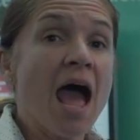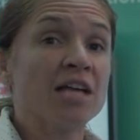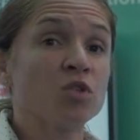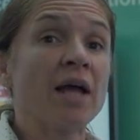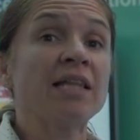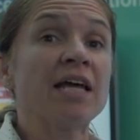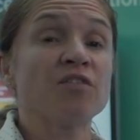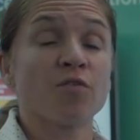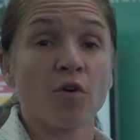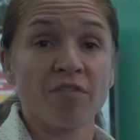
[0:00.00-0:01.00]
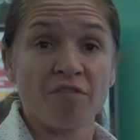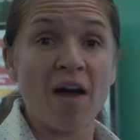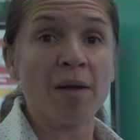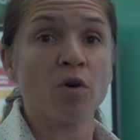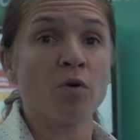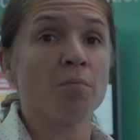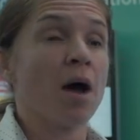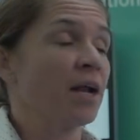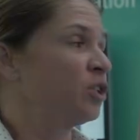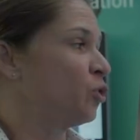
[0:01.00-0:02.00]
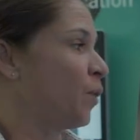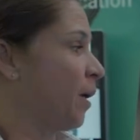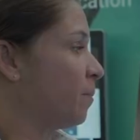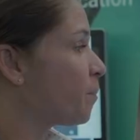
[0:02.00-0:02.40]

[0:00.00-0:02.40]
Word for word: as well as for fiber monitoring.